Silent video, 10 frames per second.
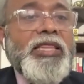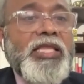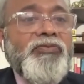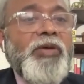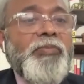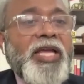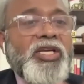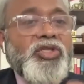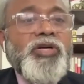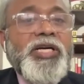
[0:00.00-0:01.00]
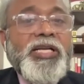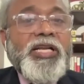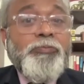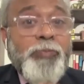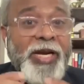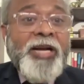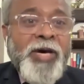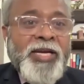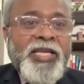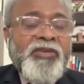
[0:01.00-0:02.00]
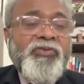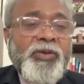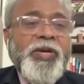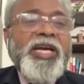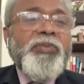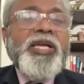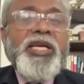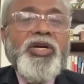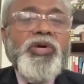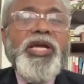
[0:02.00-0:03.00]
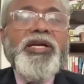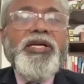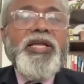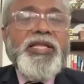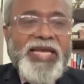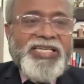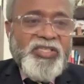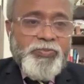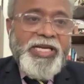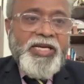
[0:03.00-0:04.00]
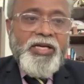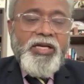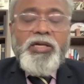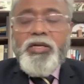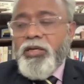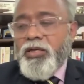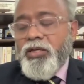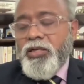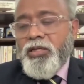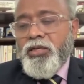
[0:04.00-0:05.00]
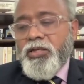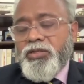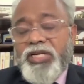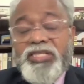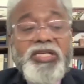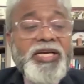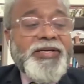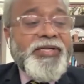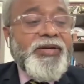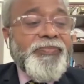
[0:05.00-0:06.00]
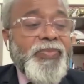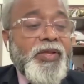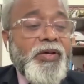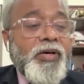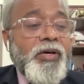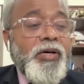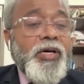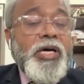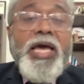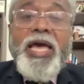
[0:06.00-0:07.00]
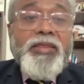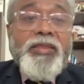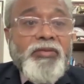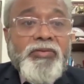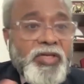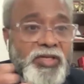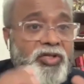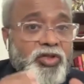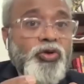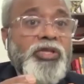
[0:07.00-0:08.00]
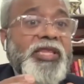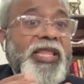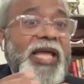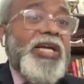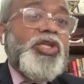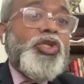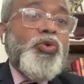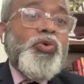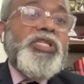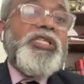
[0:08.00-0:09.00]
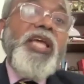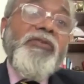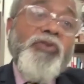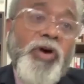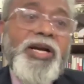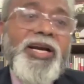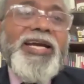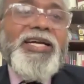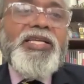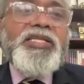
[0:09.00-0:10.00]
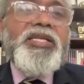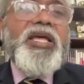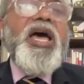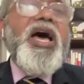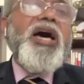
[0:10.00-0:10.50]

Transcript: and then we managed to retrieve paid money. We paid money to get it, and that's being translated. and so that shows there were writings